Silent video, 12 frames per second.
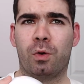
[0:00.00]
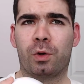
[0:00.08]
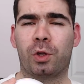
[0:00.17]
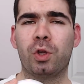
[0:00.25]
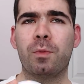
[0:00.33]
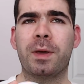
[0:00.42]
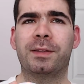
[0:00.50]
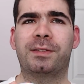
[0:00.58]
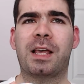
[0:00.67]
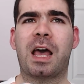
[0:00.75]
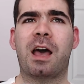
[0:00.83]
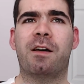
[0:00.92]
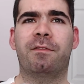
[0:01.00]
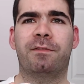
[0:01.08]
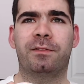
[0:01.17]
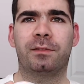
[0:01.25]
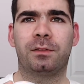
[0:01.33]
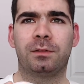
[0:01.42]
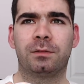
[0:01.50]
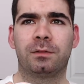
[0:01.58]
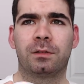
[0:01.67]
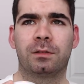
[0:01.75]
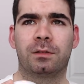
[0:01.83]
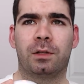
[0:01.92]
humans have
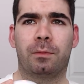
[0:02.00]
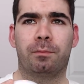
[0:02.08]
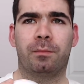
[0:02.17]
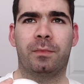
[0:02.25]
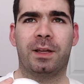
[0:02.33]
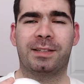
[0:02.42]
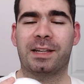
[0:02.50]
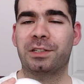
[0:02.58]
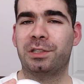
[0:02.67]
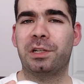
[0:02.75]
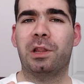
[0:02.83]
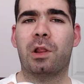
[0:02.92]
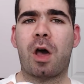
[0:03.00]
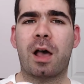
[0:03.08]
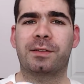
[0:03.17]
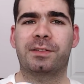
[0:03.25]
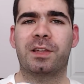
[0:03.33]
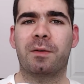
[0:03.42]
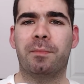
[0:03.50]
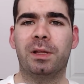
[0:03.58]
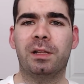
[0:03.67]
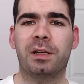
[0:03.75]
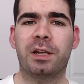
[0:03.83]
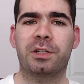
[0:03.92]
essentially lost the
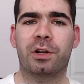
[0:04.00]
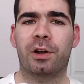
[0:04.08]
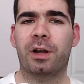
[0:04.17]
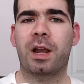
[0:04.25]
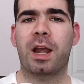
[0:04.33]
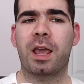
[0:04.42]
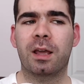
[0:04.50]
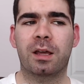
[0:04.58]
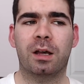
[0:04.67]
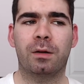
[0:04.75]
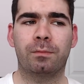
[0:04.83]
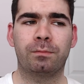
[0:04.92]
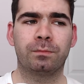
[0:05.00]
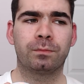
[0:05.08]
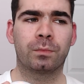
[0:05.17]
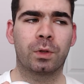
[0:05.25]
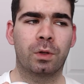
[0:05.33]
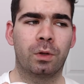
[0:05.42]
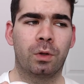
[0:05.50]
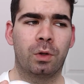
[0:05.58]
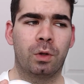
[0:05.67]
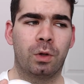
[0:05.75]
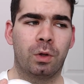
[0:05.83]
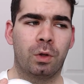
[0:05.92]
ability to earn an income,
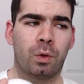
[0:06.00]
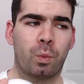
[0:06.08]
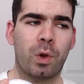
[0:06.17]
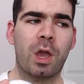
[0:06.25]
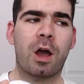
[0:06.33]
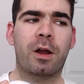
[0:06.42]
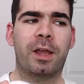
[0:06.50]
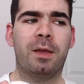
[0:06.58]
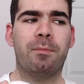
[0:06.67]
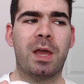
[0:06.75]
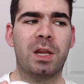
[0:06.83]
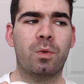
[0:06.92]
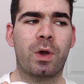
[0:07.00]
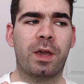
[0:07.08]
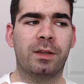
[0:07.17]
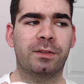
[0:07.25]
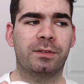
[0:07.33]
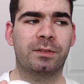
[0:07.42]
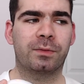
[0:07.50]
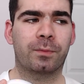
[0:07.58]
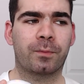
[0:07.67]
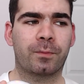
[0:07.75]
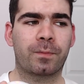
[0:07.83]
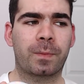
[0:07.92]
we are in many ways
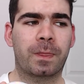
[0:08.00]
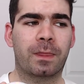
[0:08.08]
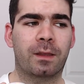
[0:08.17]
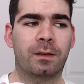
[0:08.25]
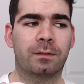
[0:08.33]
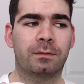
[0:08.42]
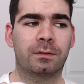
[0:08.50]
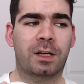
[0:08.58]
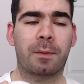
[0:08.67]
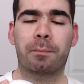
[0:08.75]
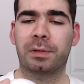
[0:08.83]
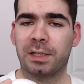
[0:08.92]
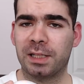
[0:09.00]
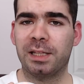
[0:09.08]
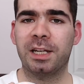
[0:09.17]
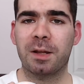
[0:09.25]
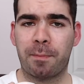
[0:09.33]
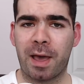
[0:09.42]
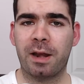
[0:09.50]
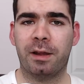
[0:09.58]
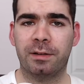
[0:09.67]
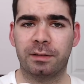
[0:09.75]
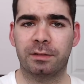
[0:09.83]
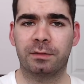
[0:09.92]
completely
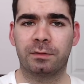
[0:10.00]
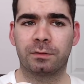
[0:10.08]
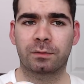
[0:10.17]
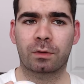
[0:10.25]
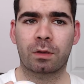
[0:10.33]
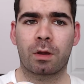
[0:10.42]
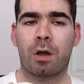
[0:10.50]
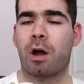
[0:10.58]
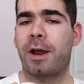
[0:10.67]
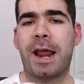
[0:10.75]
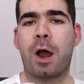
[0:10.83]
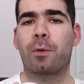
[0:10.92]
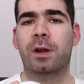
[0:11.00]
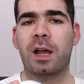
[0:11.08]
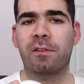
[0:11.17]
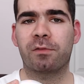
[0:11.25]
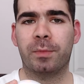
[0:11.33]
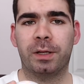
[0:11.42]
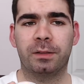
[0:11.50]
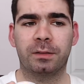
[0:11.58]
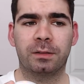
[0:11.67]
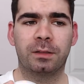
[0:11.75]
dependent on our government.